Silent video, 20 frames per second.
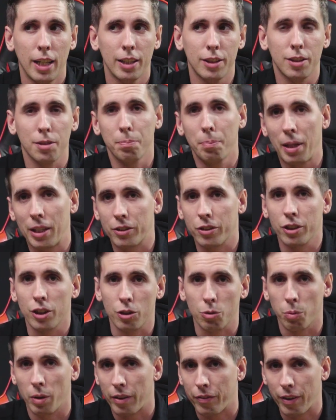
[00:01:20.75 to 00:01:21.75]
This is
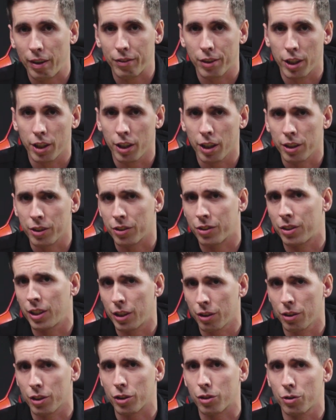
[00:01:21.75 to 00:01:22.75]
basically a $2,500
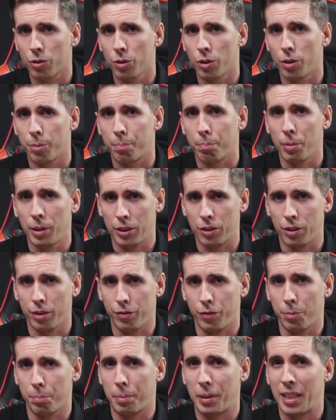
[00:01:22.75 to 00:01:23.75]
single extruder
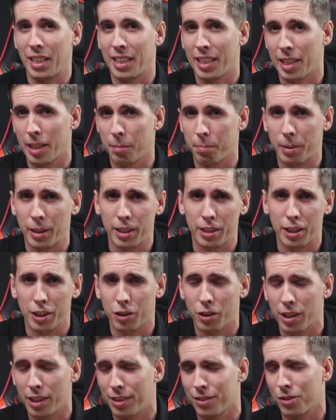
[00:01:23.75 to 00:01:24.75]
printer for PLA and
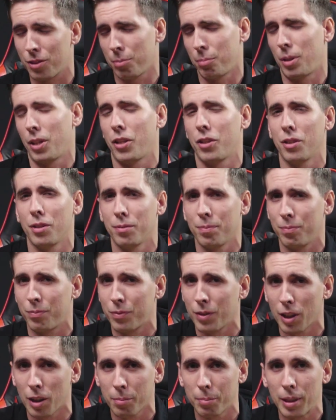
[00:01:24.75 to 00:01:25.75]
PETG and some other
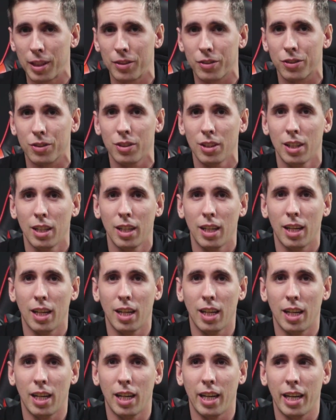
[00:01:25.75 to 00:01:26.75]
filaments
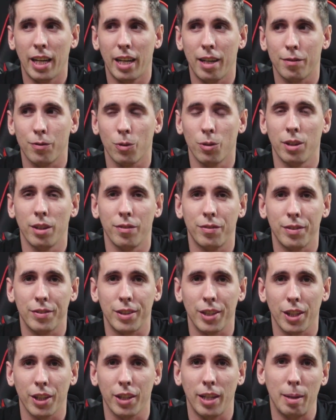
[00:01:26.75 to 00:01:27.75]
and a
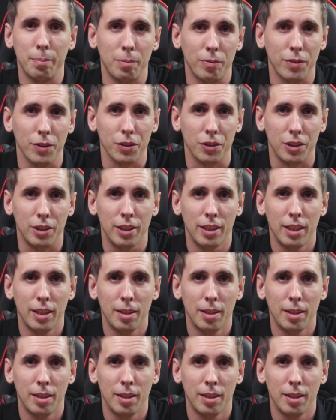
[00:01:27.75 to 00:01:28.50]
$450 HEPA filter.